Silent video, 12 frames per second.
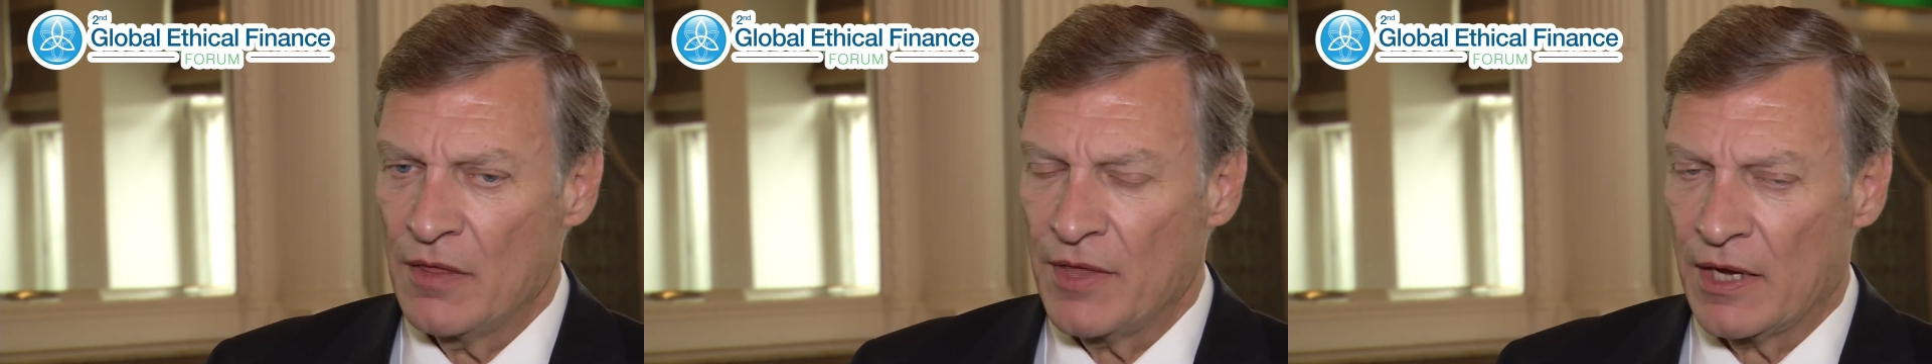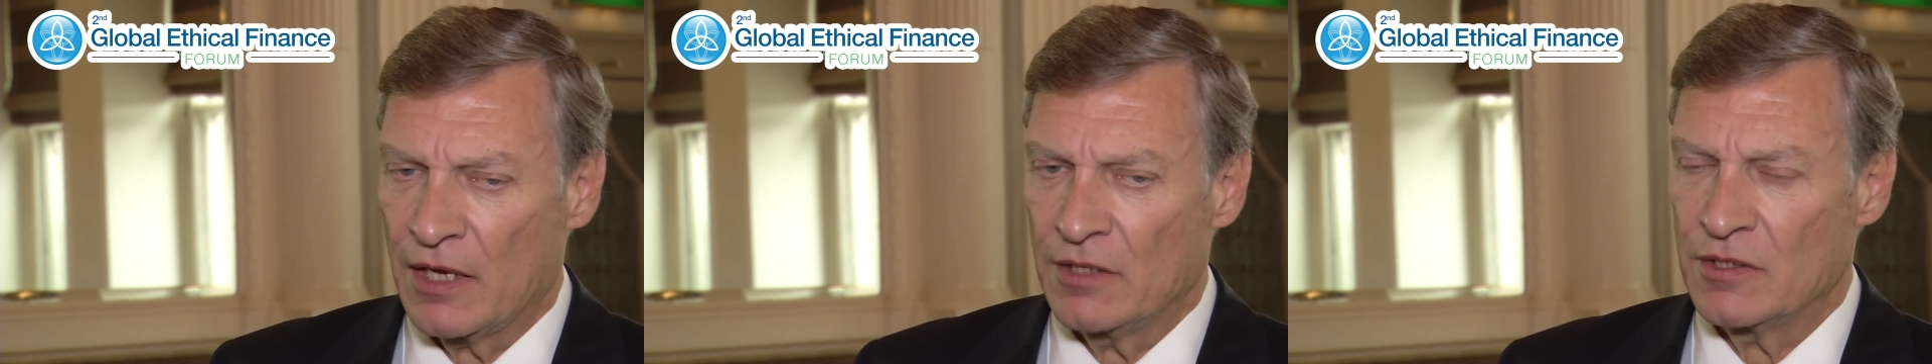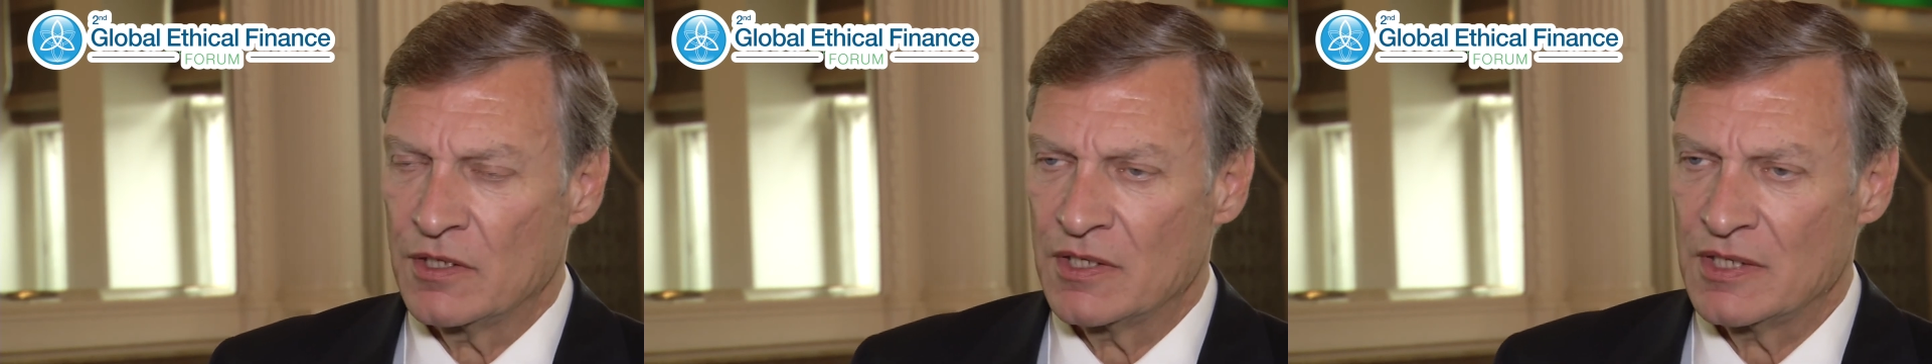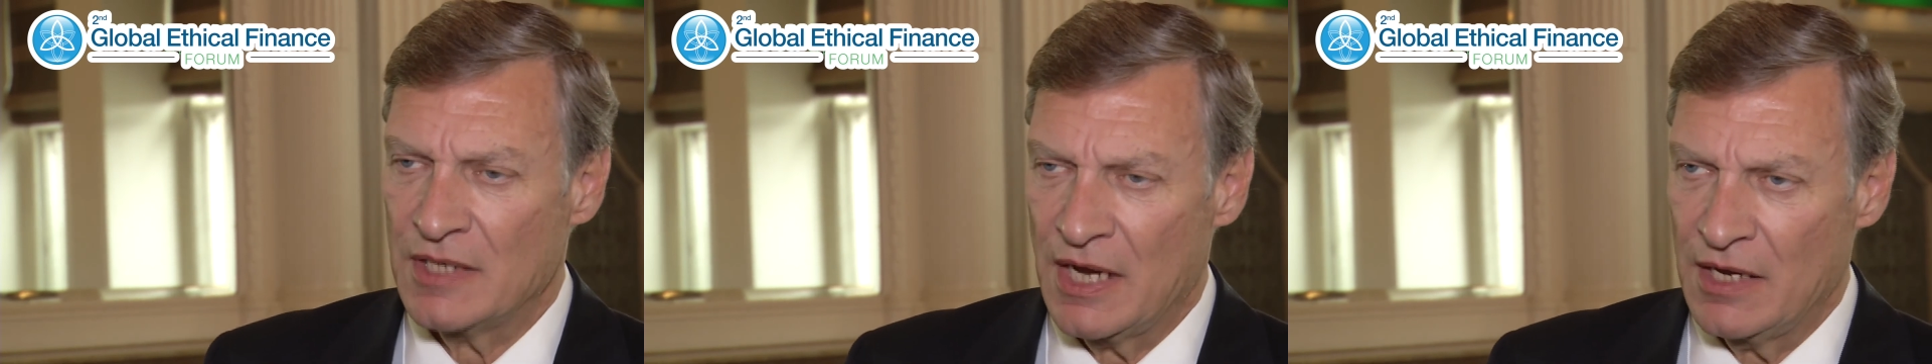that can
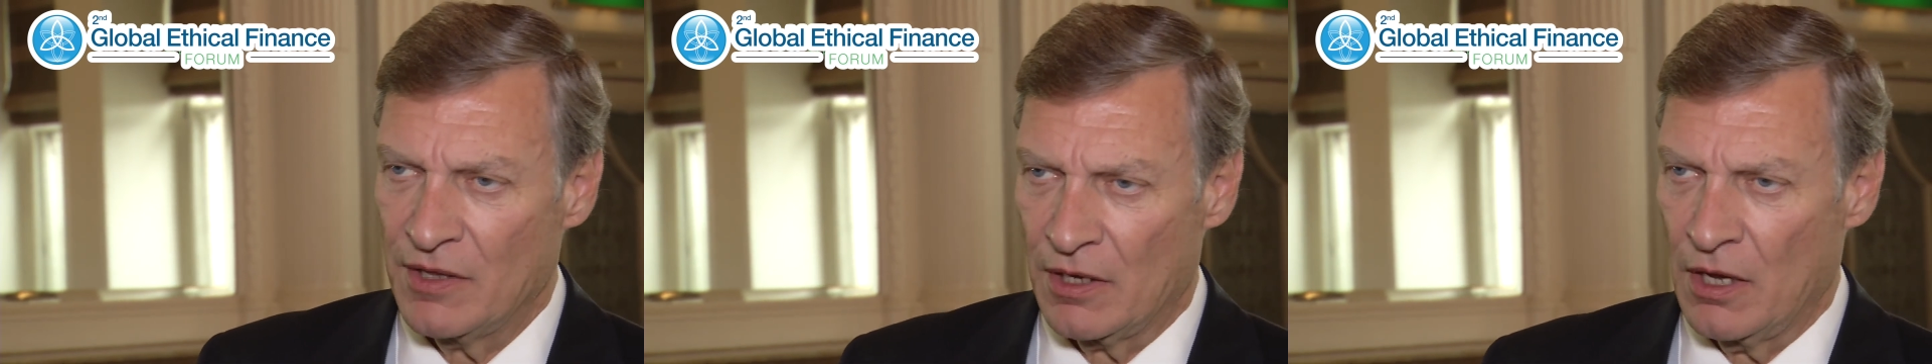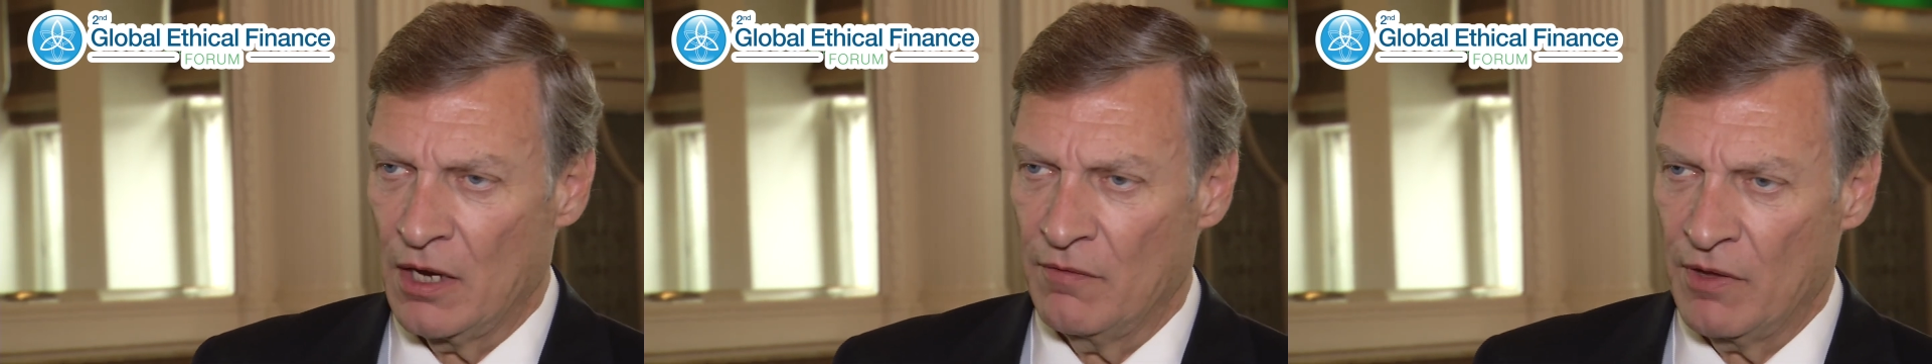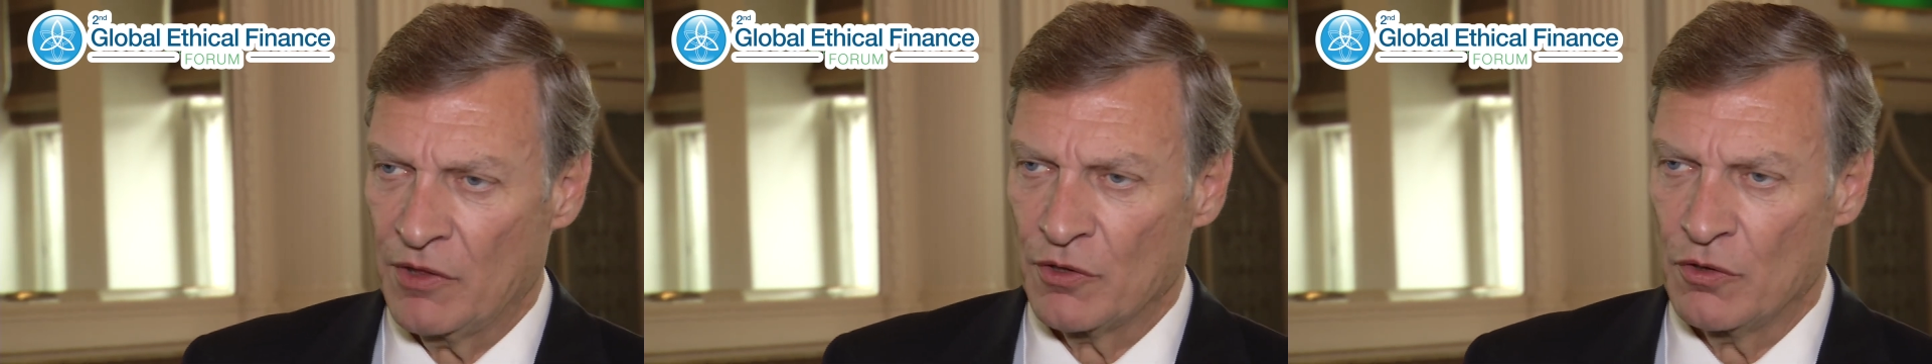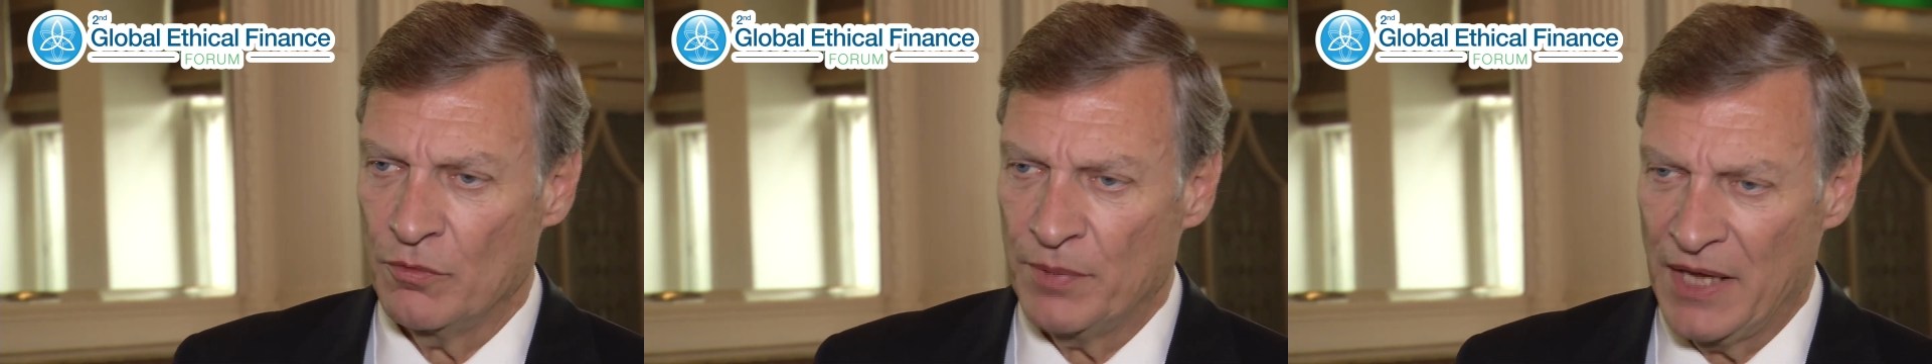sustain that kind of
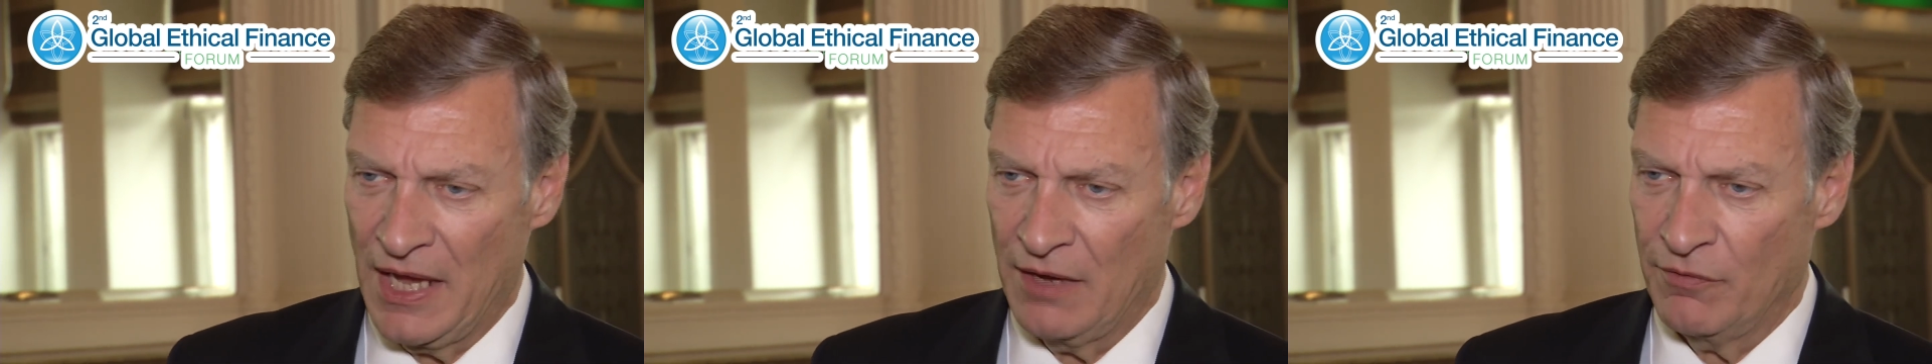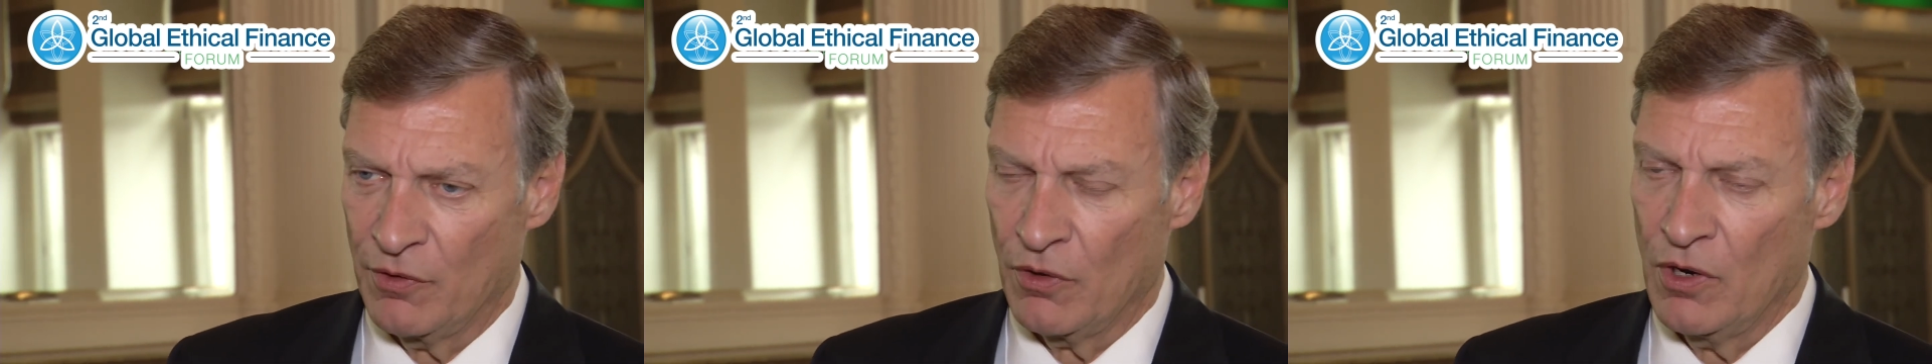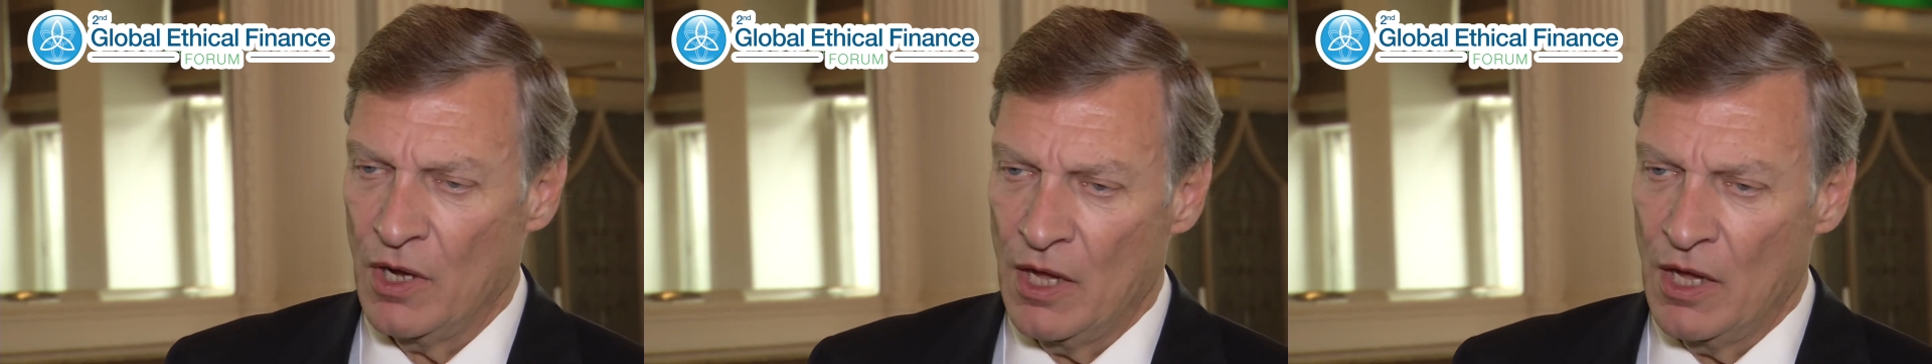ethical behavior.